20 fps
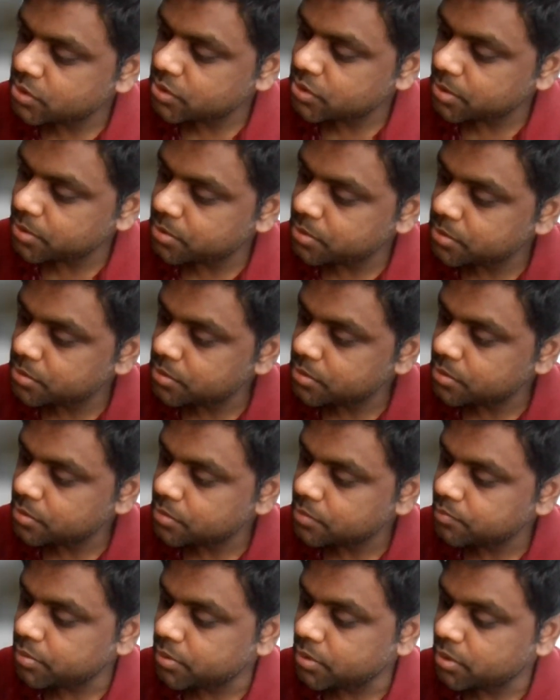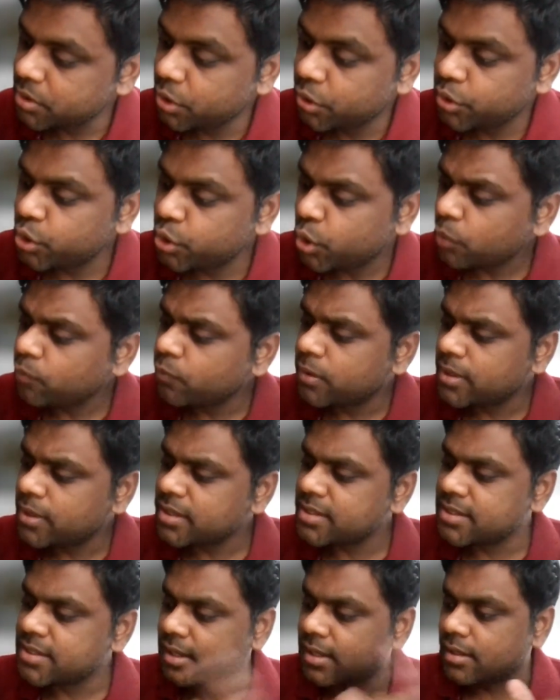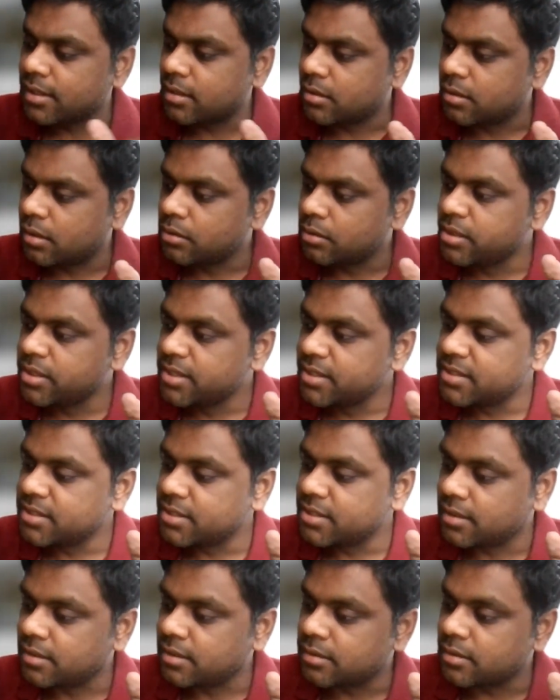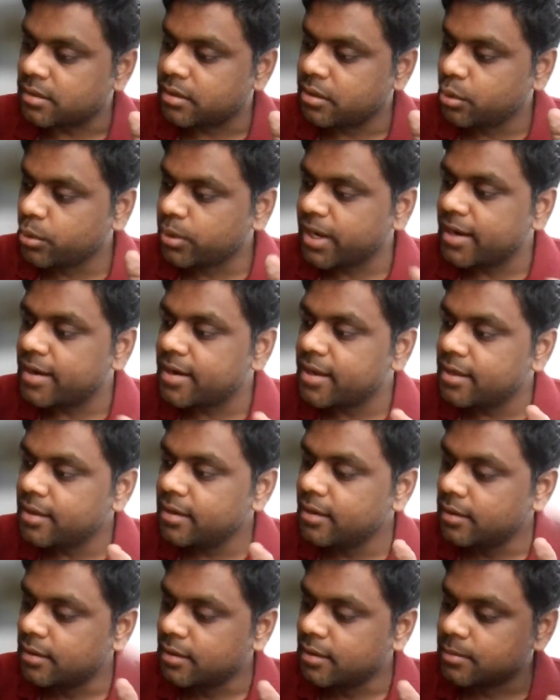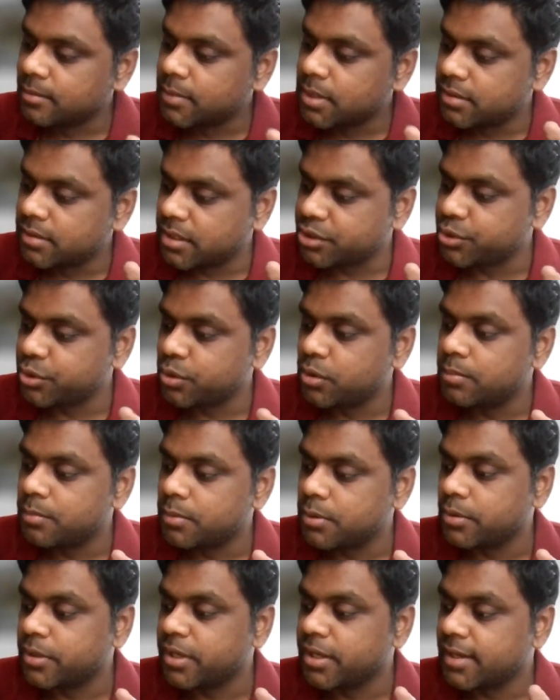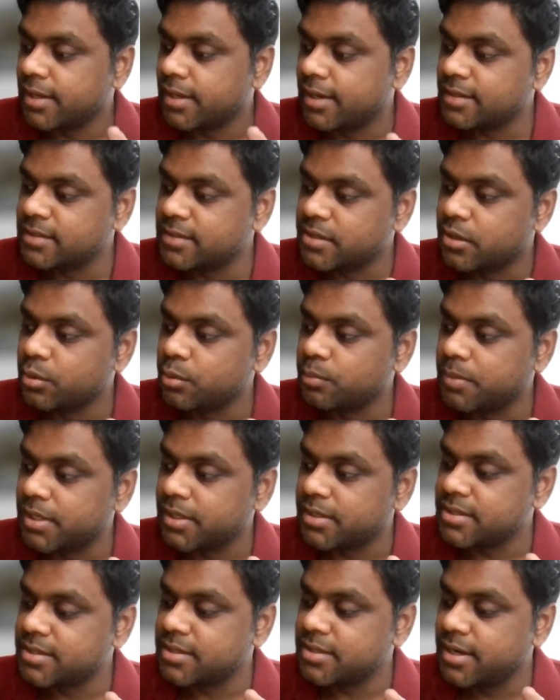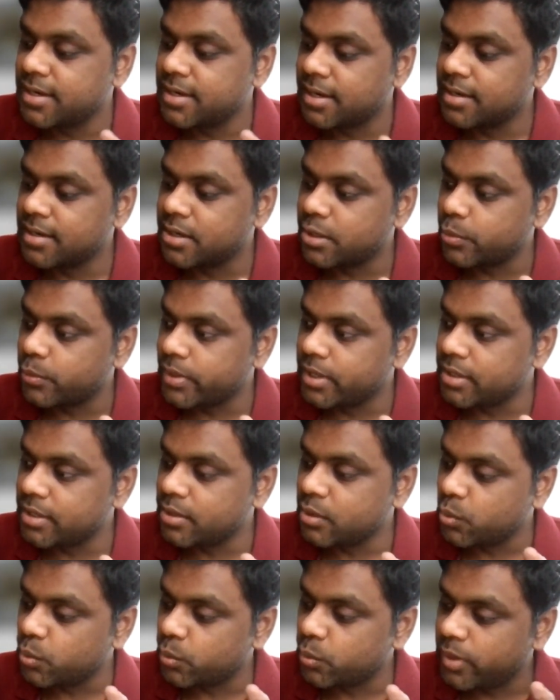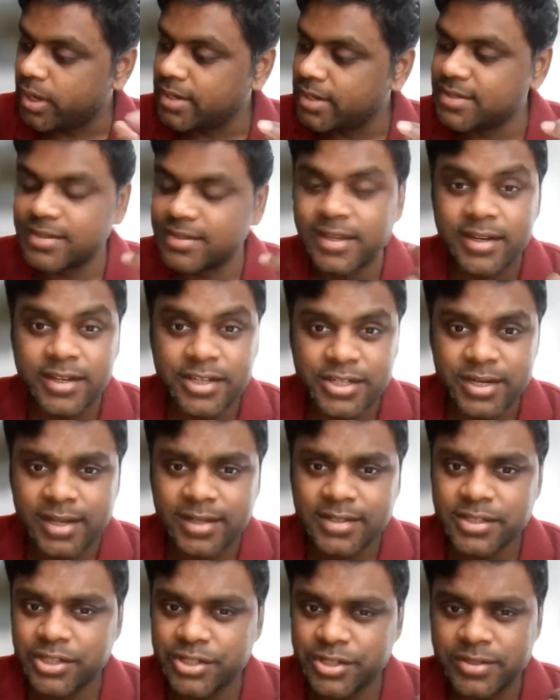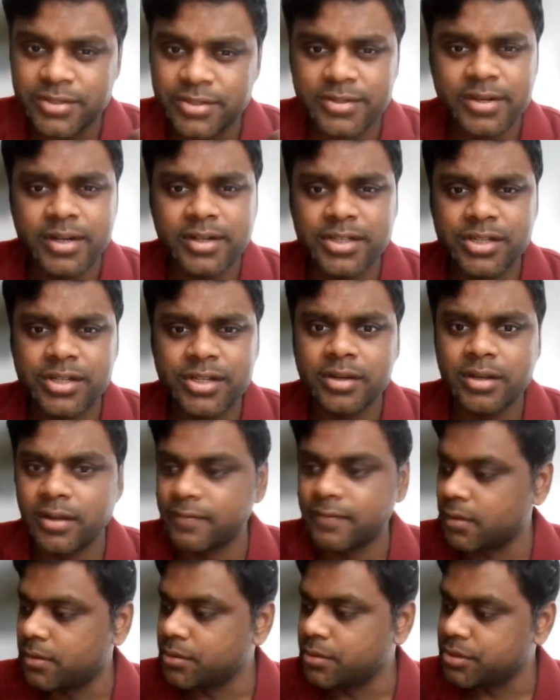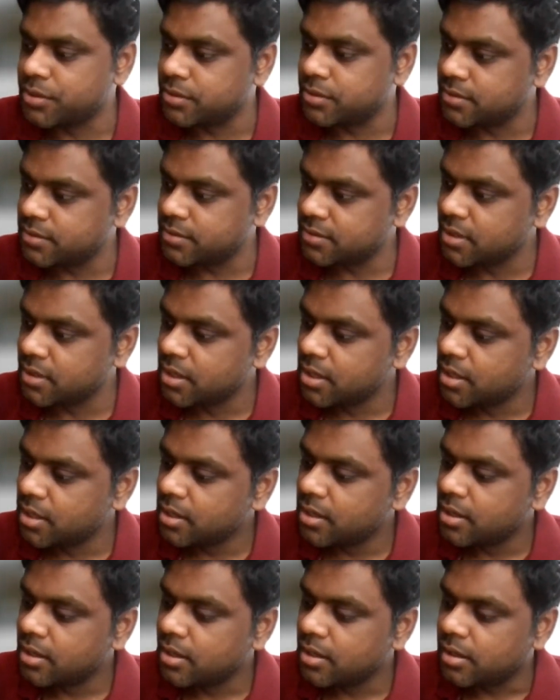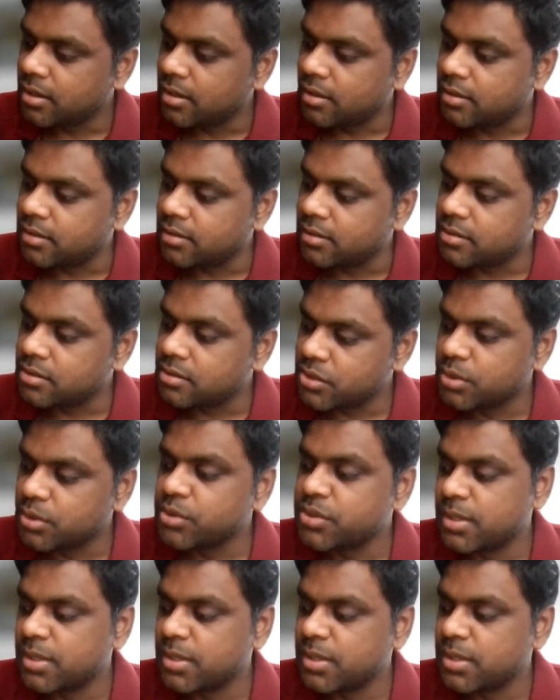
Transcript: so your works on this QKD, learnable threshold pruning, LSQ plus data-driven weights initialization, structured convolutions. So